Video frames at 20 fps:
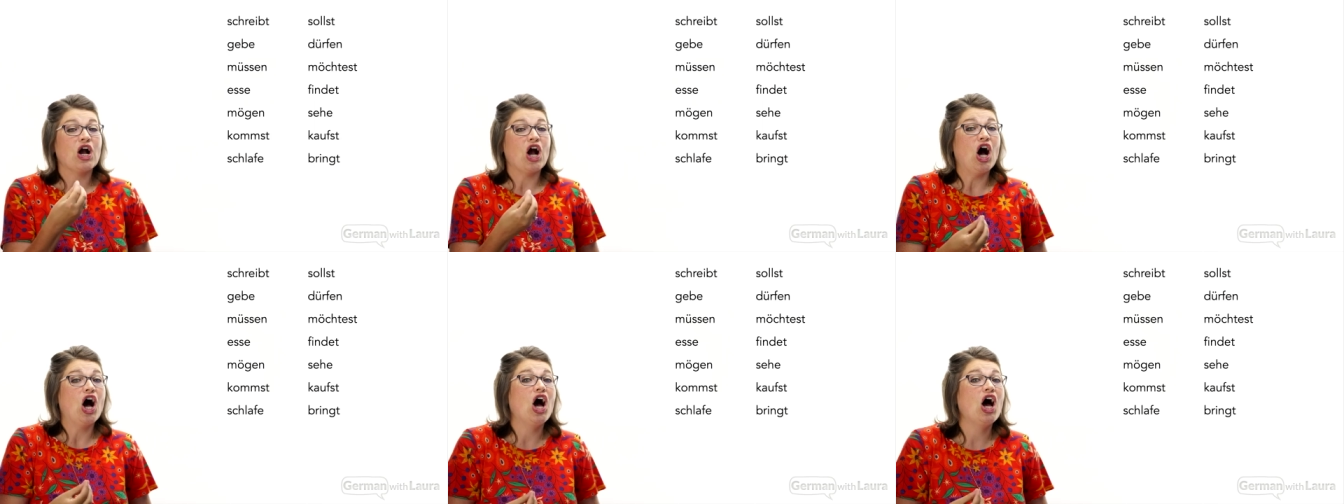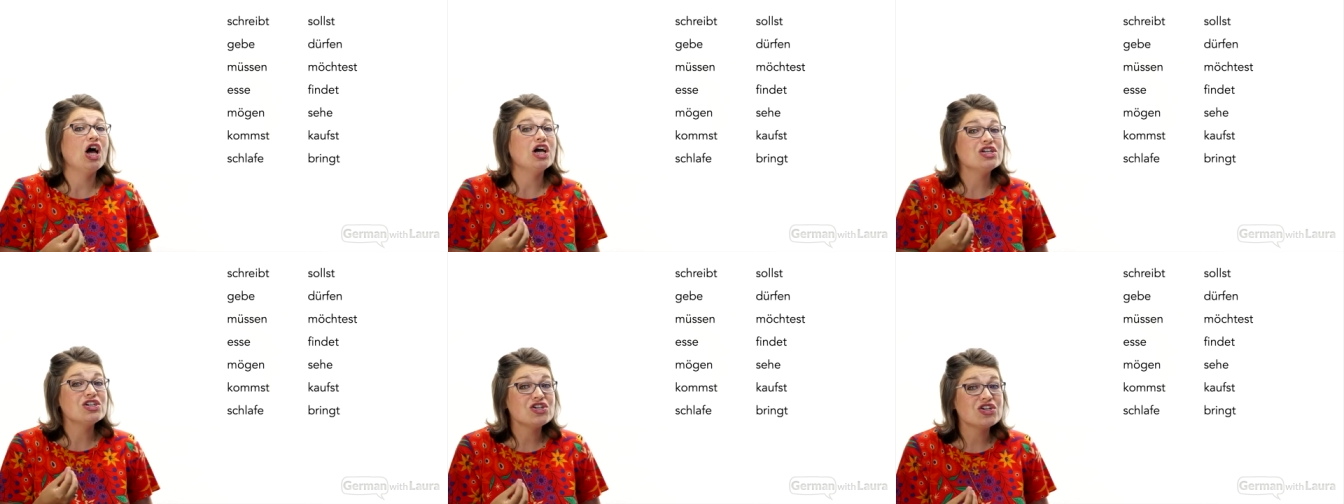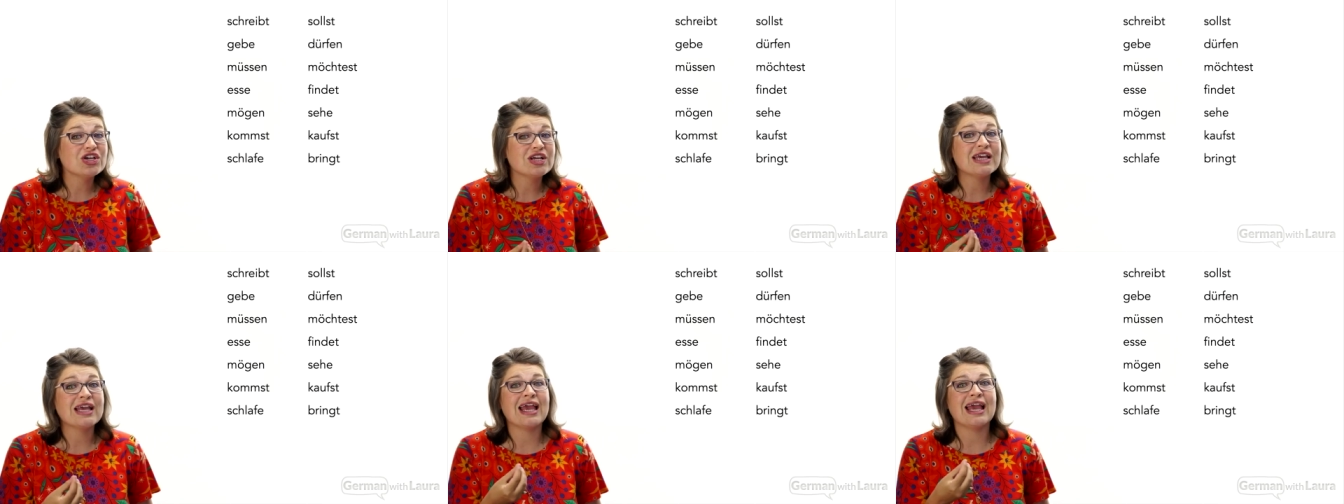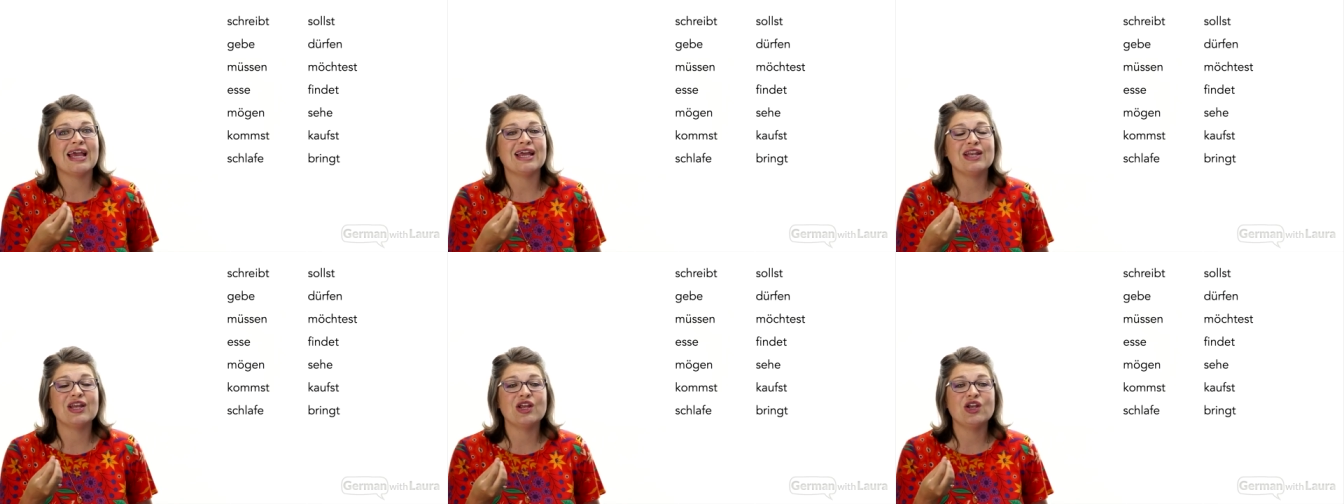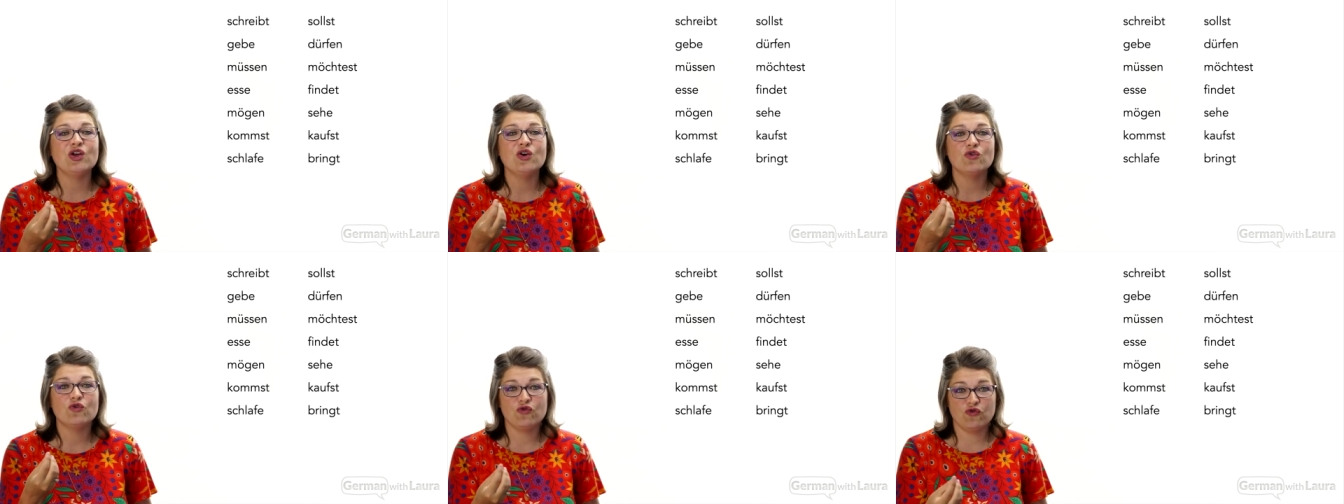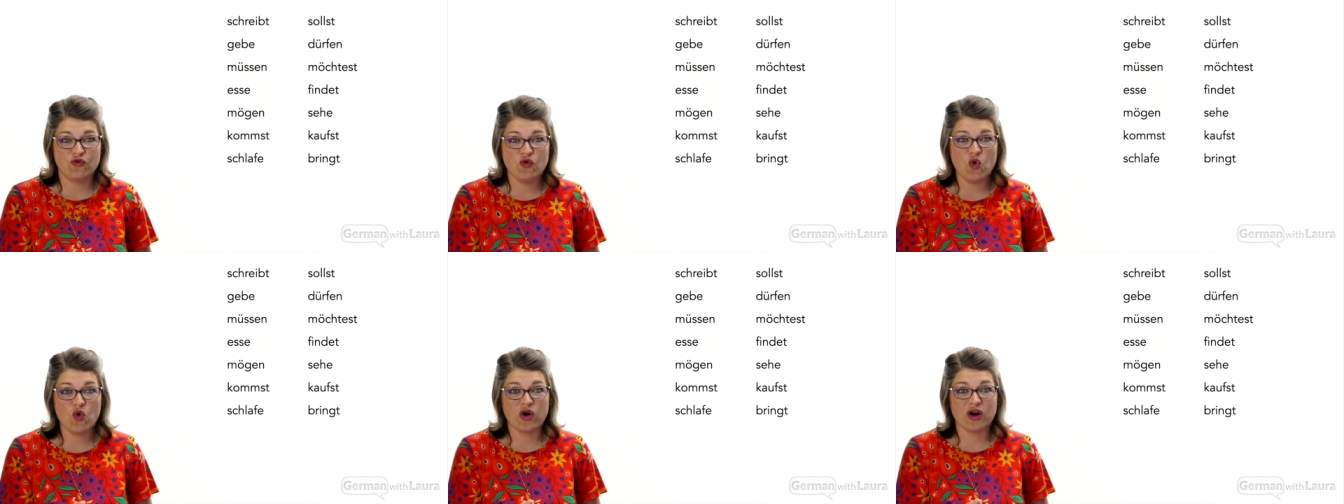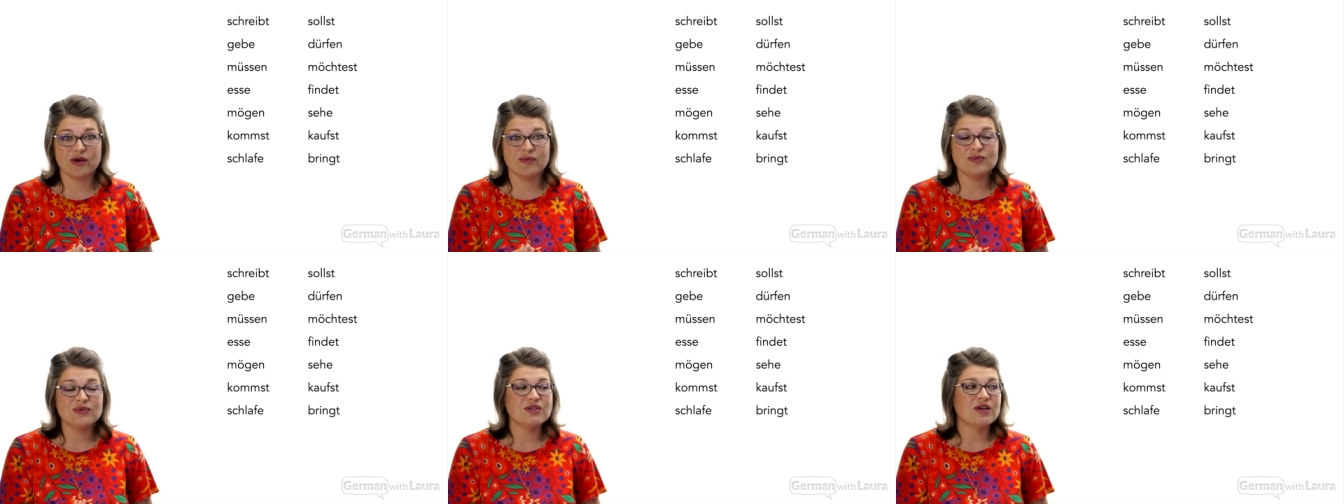conjugated
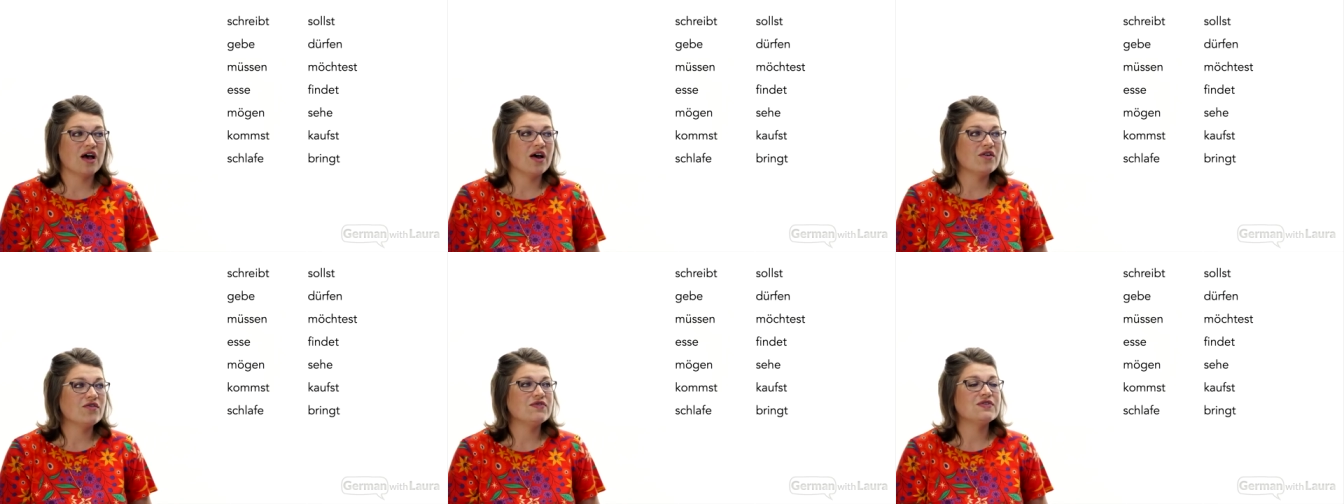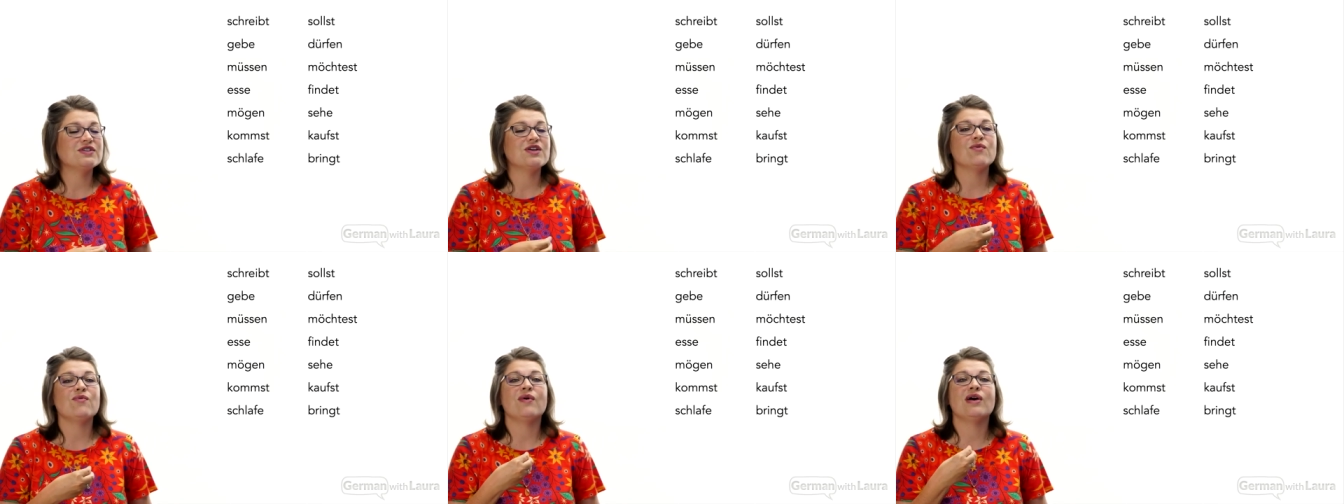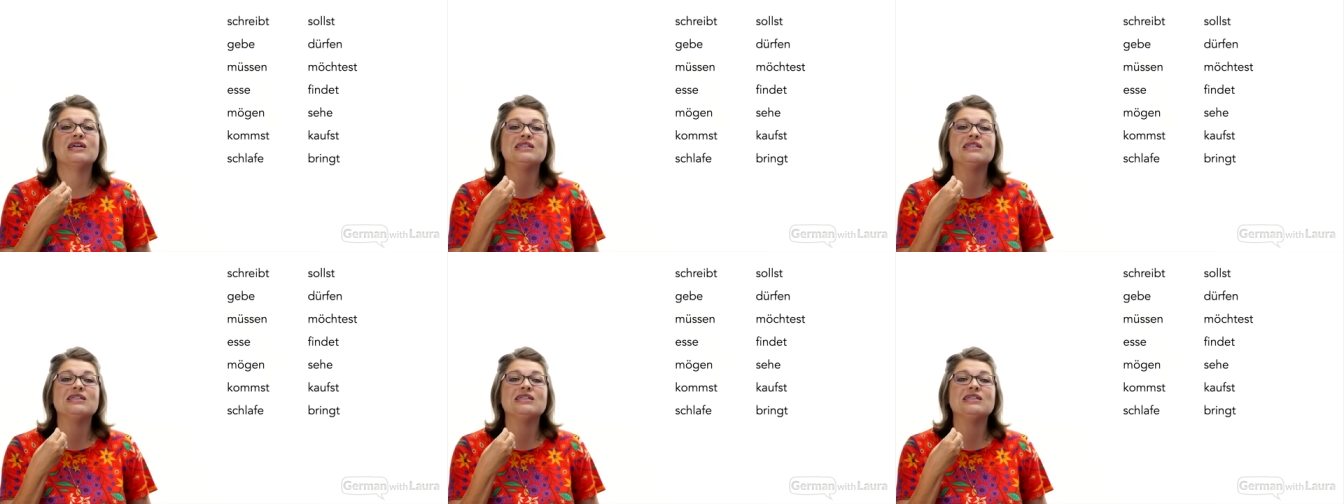forms of some